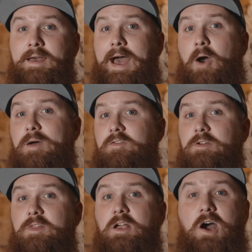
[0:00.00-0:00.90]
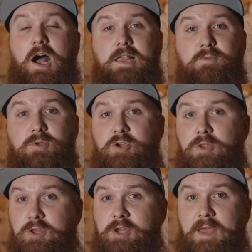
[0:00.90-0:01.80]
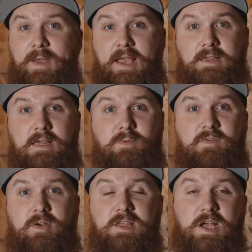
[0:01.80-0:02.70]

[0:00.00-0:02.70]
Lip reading: However, the cons with shooting JPEGs, as we've already